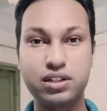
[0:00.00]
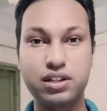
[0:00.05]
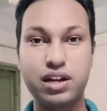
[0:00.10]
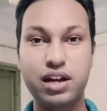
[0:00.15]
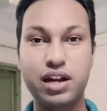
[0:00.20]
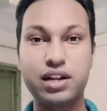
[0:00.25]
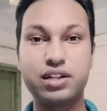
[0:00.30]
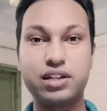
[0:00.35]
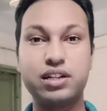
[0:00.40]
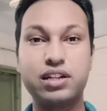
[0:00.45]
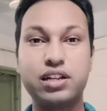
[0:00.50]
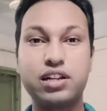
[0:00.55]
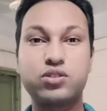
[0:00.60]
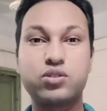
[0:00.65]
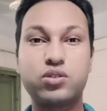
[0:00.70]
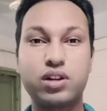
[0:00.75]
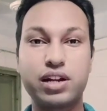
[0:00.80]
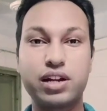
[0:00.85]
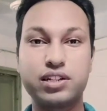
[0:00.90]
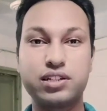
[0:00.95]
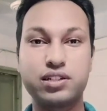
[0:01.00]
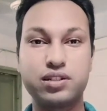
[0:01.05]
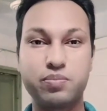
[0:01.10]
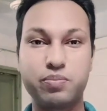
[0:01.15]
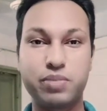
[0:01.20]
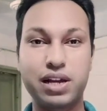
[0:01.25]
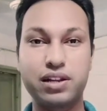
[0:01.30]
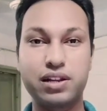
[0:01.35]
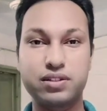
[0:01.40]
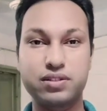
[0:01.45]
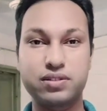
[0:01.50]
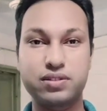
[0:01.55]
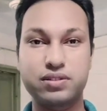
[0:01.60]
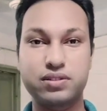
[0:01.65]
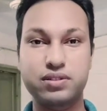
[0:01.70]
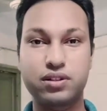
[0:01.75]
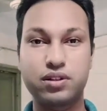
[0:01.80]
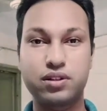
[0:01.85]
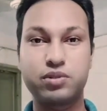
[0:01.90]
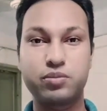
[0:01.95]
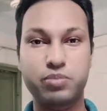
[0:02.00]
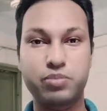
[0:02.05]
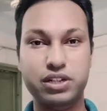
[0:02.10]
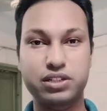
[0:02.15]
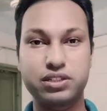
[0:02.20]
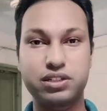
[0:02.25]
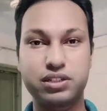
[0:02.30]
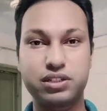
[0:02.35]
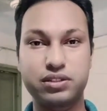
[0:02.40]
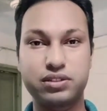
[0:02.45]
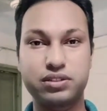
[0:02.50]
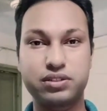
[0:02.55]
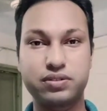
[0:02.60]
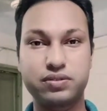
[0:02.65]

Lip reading: and electrolyte balance of the patient.